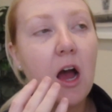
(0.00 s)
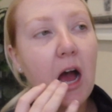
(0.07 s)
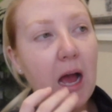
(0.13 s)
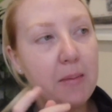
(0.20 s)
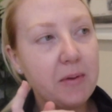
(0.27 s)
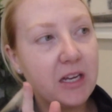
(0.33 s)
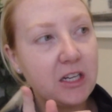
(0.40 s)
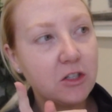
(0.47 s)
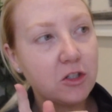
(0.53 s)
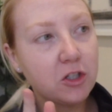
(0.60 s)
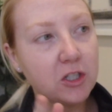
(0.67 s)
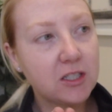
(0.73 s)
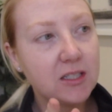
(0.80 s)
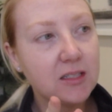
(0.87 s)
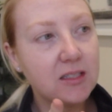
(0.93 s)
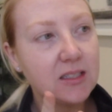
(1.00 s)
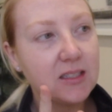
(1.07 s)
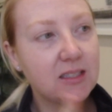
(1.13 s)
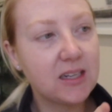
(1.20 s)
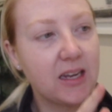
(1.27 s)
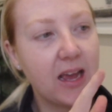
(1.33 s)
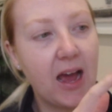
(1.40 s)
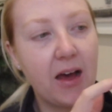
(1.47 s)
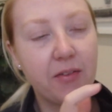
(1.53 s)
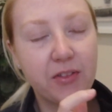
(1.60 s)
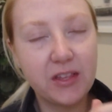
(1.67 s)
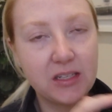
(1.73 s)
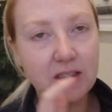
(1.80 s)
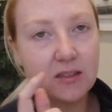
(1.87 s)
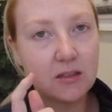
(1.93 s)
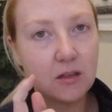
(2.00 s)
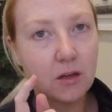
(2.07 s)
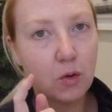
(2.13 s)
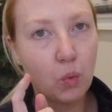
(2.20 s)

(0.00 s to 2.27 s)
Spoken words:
I'm interested to see how this